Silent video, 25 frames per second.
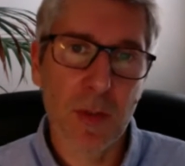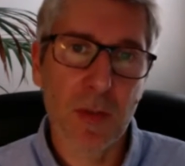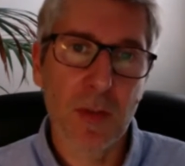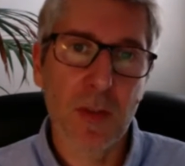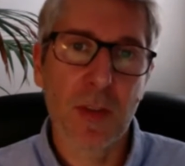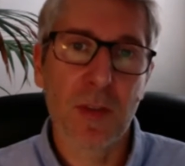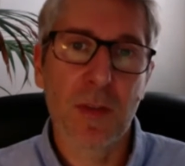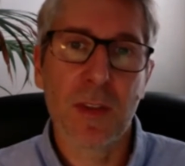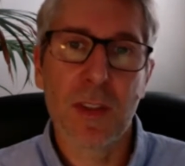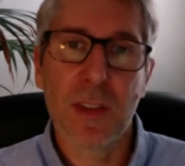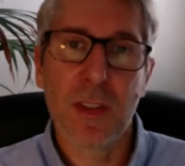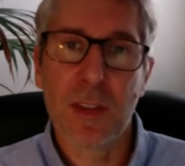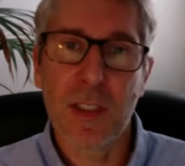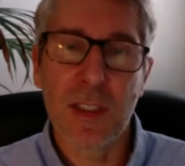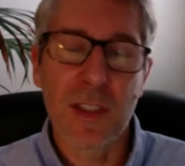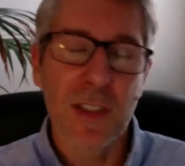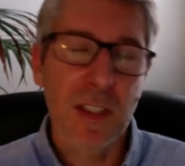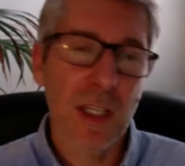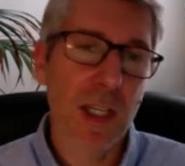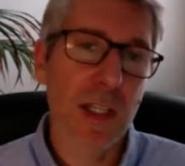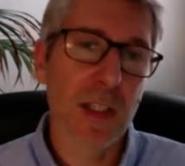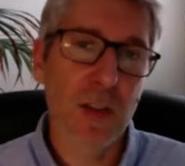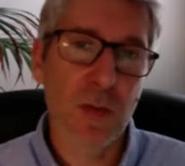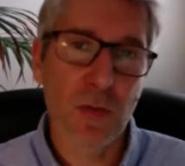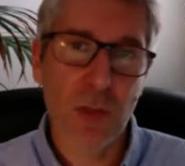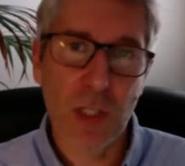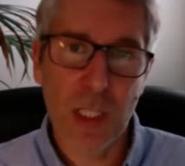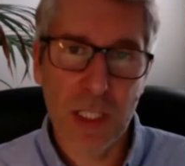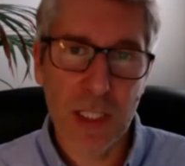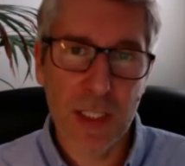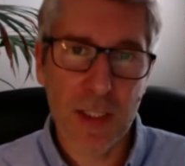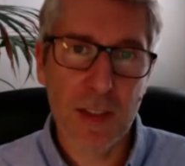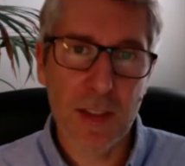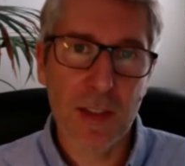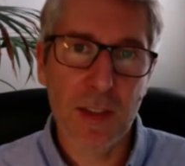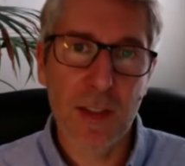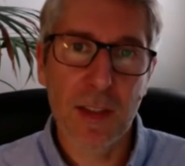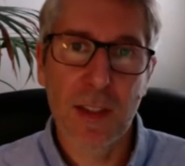that the designer's
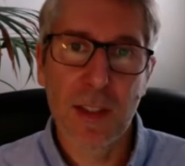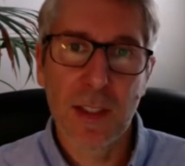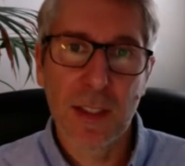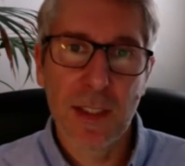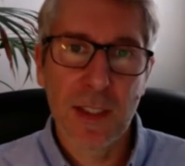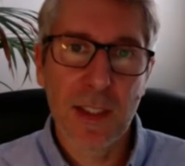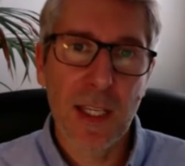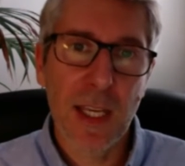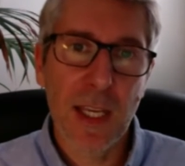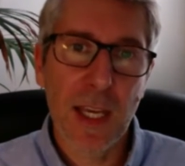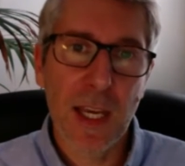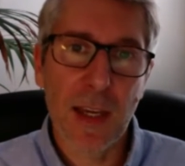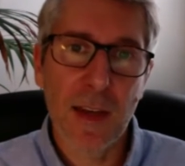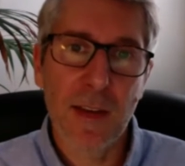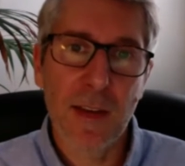released. Yeah,